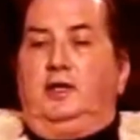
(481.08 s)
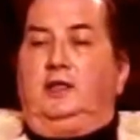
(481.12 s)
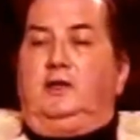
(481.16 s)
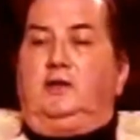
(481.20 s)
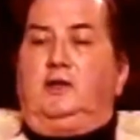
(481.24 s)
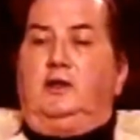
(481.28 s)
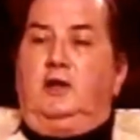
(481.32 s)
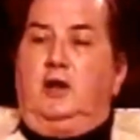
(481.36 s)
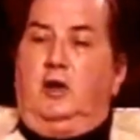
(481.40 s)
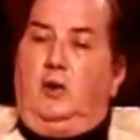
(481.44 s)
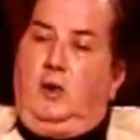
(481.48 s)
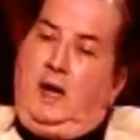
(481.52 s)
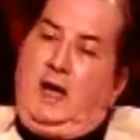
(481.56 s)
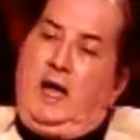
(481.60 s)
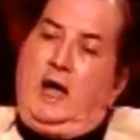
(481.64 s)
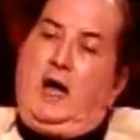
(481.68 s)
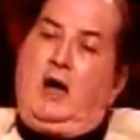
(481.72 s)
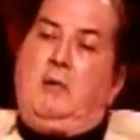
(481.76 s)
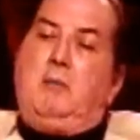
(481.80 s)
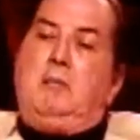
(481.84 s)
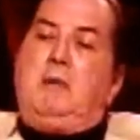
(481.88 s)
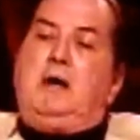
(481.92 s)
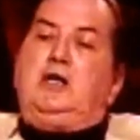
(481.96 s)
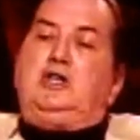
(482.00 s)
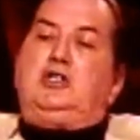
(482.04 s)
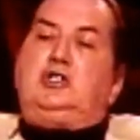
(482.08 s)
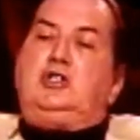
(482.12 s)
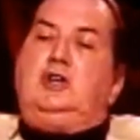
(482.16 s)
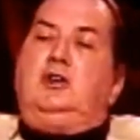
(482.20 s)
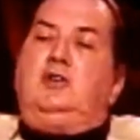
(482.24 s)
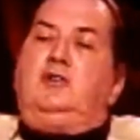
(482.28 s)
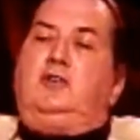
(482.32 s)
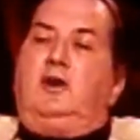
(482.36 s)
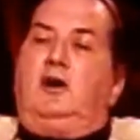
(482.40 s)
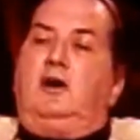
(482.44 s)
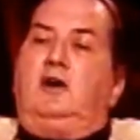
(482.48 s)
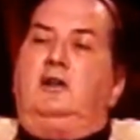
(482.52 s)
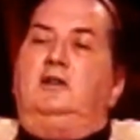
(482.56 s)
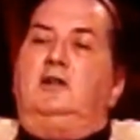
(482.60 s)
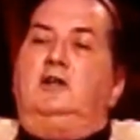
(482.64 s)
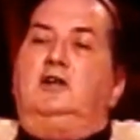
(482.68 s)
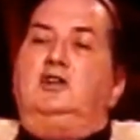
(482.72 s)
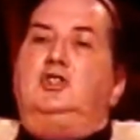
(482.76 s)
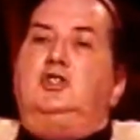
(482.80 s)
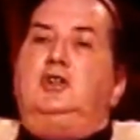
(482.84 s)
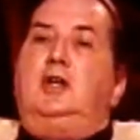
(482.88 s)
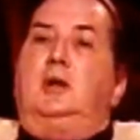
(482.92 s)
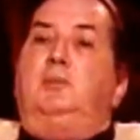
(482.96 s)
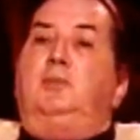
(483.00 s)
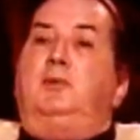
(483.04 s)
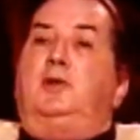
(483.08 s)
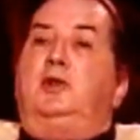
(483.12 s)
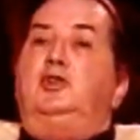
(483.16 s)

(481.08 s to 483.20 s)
need to know how much is on this ship